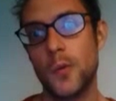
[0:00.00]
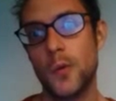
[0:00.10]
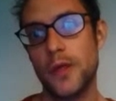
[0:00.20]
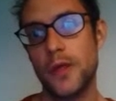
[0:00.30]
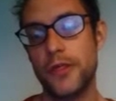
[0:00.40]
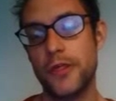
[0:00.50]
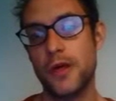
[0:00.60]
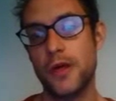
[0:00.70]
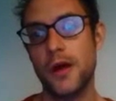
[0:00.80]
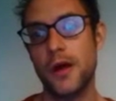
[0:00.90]
with
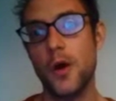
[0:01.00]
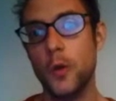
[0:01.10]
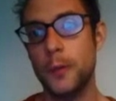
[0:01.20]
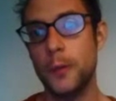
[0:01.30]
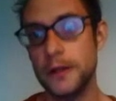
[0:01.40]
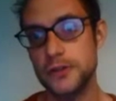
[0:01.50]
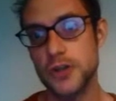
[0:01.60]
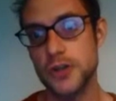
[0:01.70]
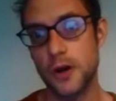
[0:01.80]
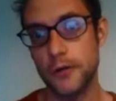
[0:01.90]
a whole
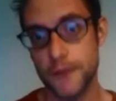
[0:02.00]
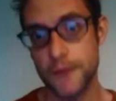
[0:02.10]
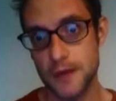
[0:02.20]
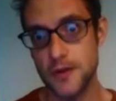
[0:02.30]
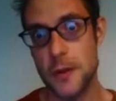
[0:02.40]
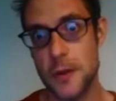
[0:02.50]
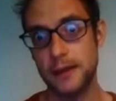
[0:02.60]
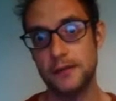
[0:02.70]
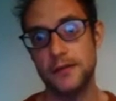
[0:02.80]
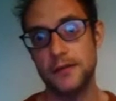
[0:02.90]
bunch of
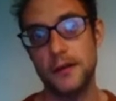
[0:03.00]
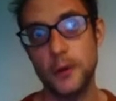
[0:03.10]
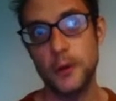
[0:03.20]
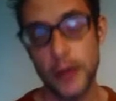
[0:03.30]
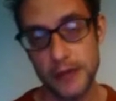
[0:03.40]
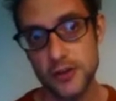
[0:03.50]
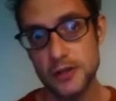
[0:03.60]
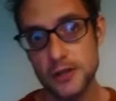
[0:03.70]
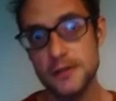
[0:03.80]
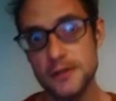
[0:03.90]
interlinked
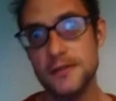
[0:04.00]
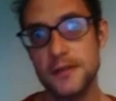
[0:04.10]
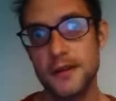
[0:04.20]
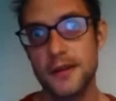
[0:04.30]
locations